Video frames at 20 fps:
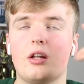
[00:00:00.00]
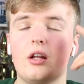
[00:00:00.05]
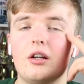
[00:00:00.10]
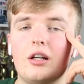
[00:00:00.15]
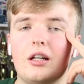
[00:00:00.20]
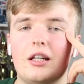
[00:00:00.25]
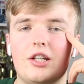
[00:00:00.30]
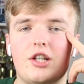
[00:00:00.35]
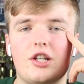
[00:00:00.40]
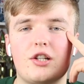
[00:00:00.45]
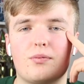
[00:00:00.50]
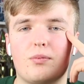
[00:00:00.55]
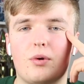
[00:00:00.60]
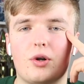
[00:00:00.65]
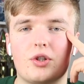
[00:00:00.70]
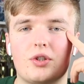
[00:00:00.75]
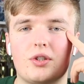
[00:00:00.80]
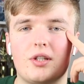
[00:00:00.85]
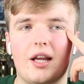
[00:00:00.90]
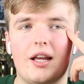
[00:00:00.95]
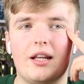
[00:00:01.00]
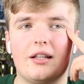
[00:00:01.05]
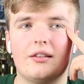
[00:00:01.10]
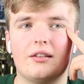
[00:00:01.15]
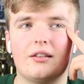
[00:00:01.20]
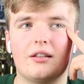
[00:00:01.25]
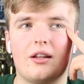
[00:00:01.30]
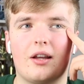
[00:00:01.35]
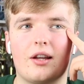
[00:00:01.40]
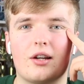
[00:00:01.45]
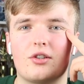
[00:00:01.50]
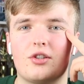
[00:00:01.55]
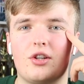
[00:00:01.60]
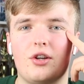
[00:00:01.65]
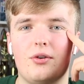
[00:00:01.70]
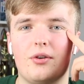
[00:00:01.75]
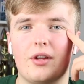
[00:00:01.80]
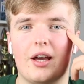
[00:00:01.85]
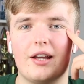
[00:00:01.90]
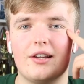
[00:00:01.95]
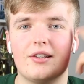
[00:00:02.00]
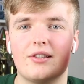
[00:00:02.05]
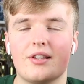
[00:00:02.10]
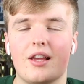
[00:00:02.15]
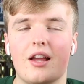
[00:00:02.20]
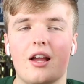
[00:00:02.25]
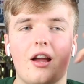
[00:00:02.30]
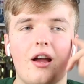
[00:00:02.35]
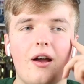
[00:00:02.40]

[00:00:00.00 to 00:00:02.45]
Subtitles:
luckily she's watched it in like 2 days.